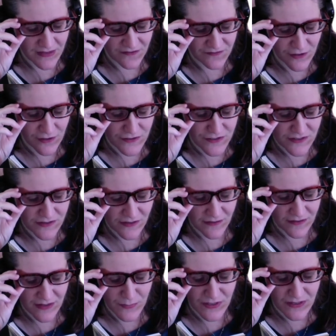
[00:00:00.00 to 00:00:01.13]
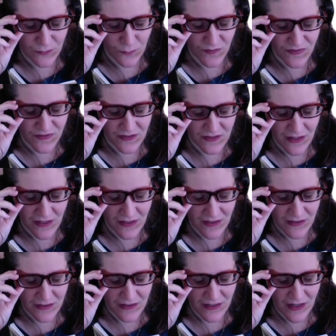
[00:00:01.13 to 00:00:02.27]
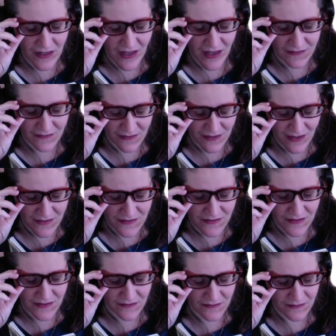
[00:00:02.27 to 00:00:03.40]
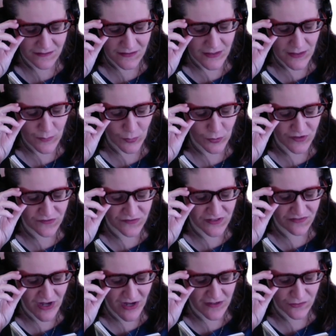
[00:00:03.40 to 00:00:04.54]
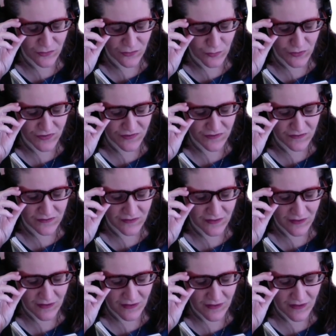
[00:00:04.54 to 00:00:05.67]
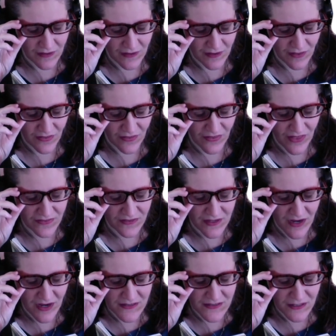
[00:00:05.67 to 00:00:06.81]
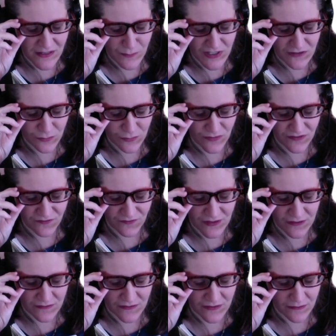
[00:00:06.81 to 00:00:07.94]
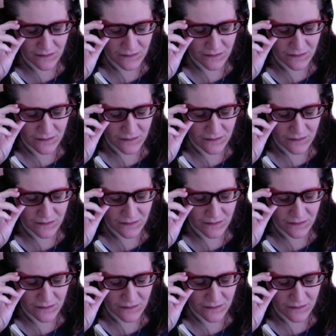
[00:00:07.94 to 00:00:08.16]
First, they begin with as an idea born of divine sources. Then the idea meets with the feeling.